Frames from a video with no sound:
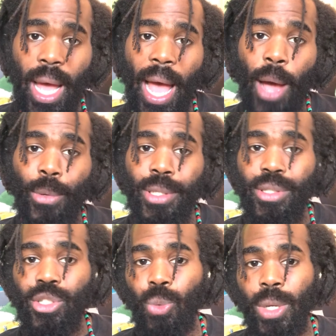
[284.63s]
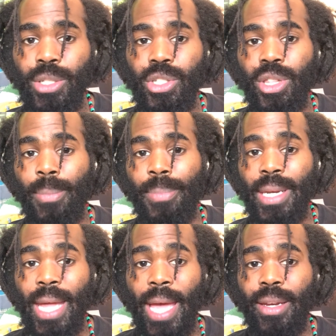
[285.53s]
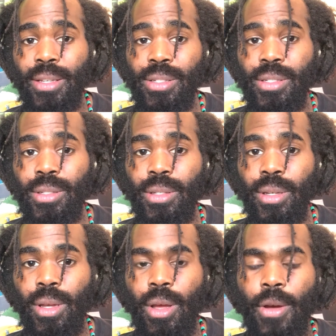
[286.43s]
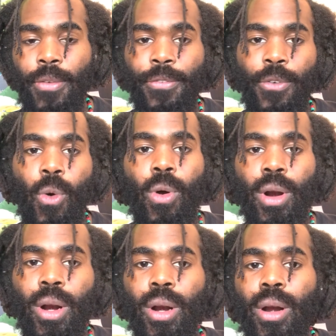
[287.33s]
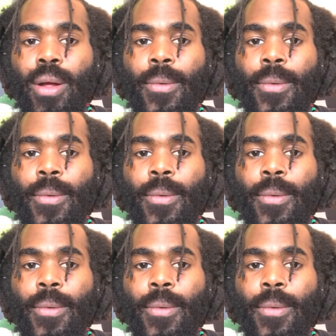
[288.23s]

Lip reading: I would switch the bananas for